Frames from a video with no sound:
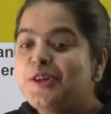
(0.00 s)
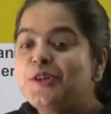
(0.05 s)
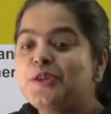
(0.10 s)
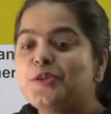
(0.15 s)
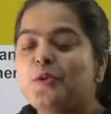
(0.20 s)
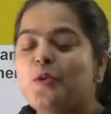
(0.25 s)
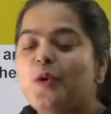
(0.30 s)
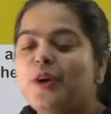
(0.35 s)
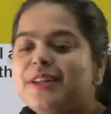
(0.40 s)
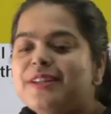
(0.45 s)

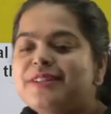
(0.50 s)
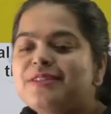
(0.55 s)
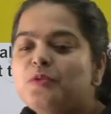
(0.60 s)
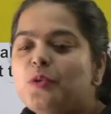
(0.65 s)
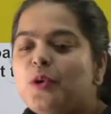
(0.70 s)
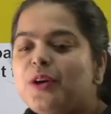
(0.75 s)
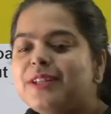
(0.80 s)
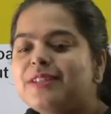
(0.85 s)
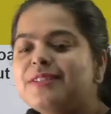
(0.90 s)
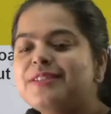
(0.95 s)
So what is
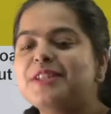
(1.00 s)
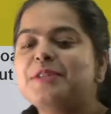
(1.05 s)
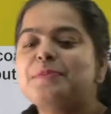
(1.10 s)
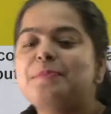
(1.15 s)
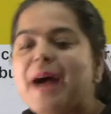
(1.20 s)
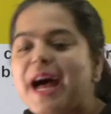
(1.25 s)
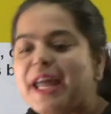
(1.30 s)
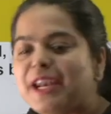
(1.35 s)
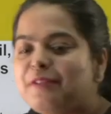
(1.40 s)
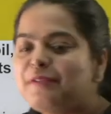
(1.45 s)
this
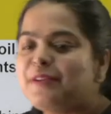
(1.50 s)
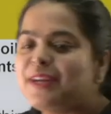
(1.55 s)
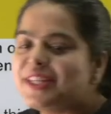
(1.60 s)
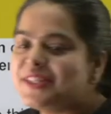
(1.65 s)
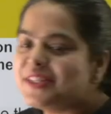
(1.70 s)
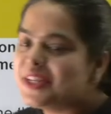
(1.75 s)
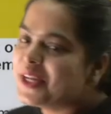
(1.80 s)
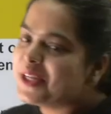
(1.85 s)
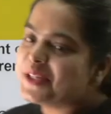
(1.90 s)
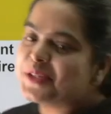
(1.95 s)

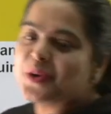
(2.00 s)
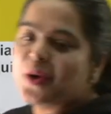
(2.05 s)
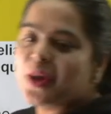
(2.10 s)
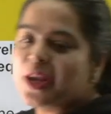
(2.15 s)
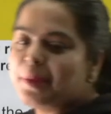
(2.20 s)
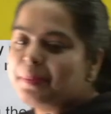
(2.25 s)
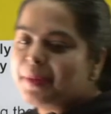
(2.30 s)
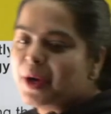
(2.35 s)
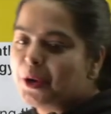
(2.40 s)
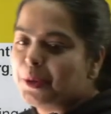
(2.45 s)
paraphrasing is
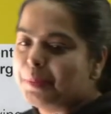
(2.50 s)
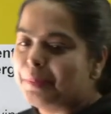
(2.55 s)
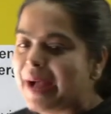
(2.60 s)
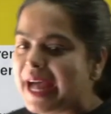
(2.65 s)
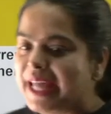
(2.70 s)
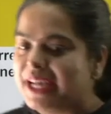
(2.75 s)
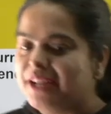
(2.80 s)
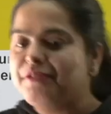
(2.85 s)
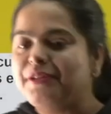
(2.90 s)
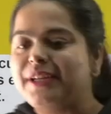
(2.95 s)
all about?
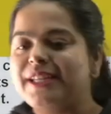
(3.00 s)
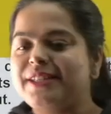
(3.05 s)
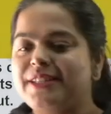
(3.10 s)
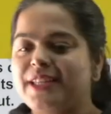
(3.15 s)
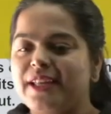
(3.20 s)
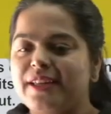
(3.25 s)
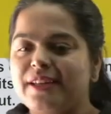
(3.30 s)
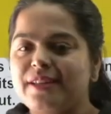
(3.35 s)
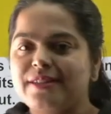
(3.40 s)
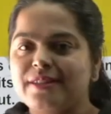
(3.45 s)

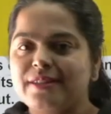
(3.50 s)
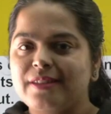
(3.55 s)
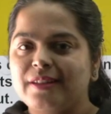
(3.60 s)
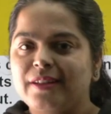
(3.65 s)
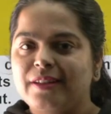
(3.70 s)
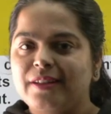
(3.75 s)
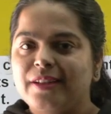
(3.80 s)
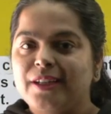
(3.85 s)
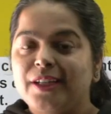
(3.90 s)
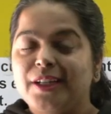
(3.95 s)
Paraphrasing is
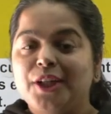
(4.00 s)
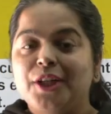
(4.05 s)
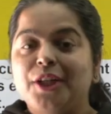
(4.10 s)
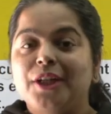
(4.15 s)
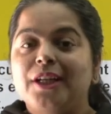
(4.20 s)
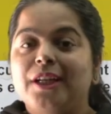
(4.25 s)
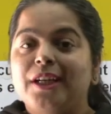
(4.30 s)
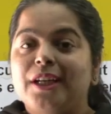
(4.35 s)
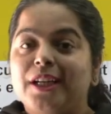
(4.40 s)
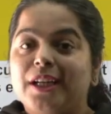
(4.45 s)

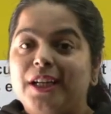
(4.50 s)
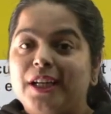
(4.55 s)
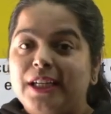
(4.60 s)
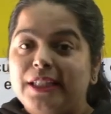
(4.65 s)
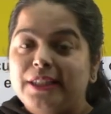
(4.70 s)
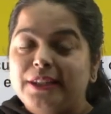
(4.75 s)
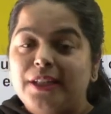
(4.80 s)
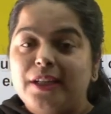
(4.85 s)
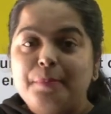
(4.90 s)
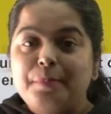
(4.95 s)

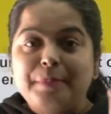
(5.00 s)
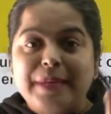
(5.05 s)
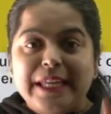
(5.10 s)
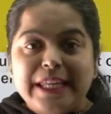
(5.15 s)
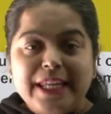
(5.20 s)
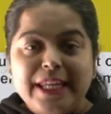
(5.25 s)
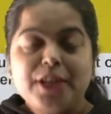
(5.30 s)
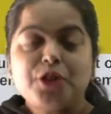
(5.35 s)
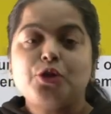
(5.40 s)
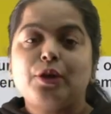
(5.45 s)
the
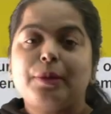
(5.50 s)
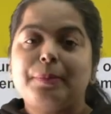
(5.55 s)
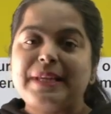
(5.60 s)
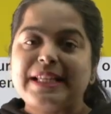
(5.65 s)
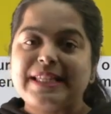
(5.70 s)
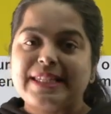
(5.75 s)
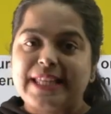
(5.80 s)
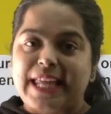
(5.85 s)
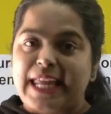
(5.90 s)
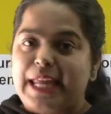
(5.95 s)
meaning should
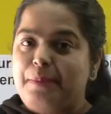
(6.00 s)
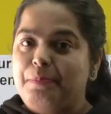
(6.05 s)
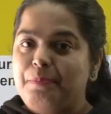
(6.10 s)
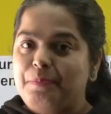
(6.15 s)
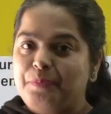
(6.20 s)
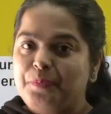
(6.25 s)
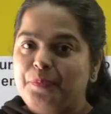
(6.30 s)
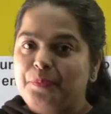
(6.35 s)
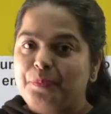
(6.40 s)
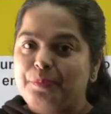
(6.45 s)
be
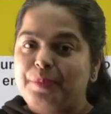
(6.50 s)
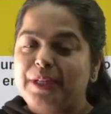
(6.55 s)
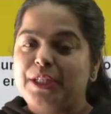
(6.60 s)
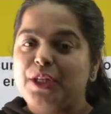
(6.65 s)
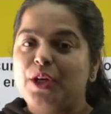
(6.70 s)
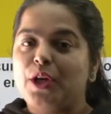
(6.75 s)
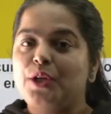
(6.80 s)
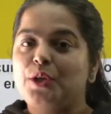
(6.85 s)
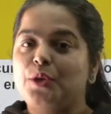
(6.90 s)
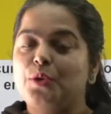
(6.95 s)
same, but
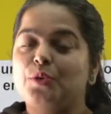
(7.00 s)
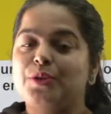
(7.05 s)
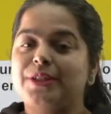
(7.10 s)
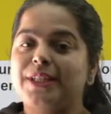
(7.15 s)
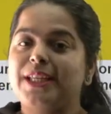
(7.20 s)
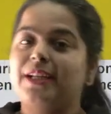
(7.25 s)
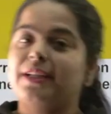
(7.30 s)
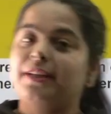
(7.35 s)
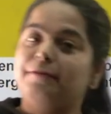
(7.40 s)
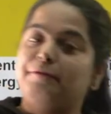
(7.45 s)
you're
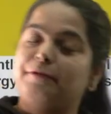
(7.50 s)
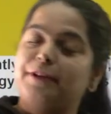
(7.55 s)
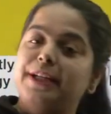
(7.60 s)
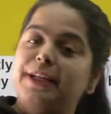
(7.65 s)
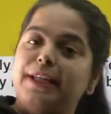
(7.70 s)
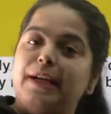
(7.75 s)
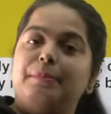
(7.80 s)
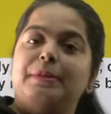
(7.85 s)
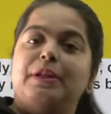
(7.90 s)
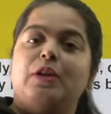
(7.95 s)
using a
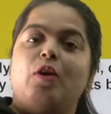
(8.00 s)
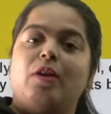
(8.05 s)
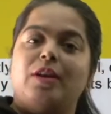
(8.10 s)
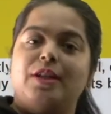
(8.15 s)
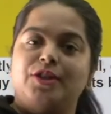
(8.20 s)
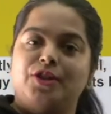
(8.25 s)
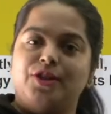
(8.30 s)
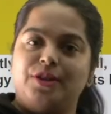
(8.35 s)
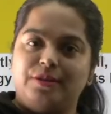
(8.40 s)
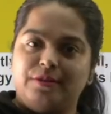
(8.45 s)
different
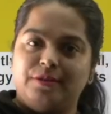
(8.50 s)
terminology.